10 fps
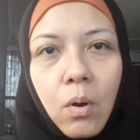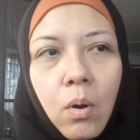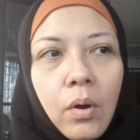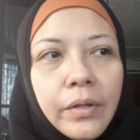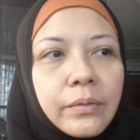
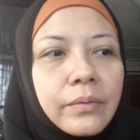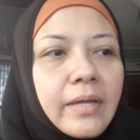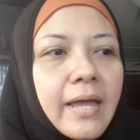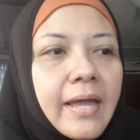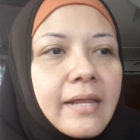or you
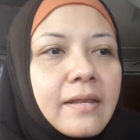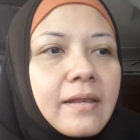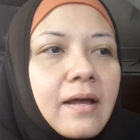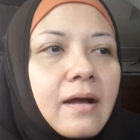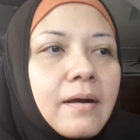
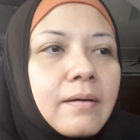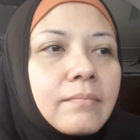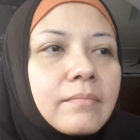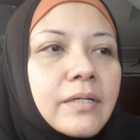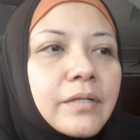can,
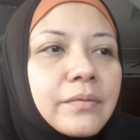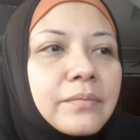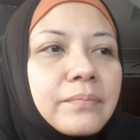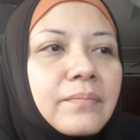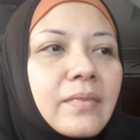you
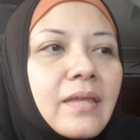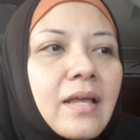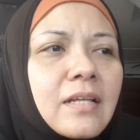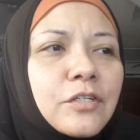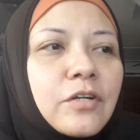know,
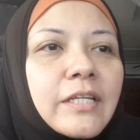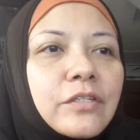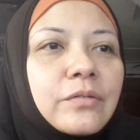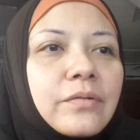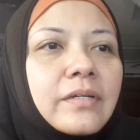try
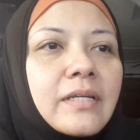to